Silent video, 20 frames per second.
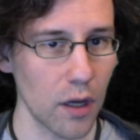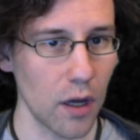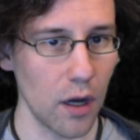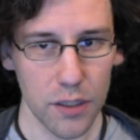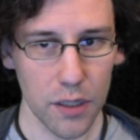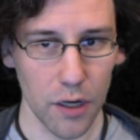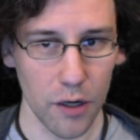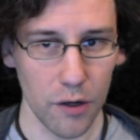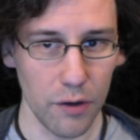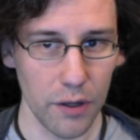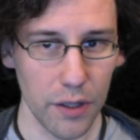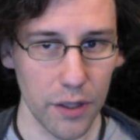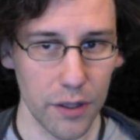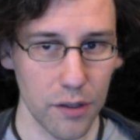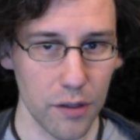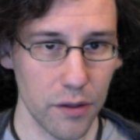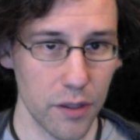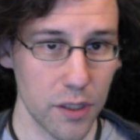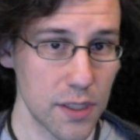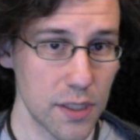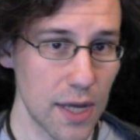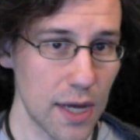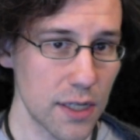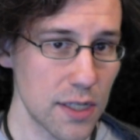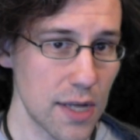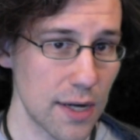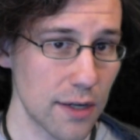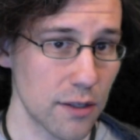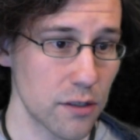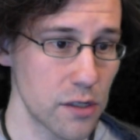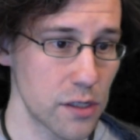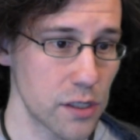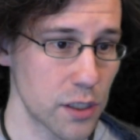So the, the stats actually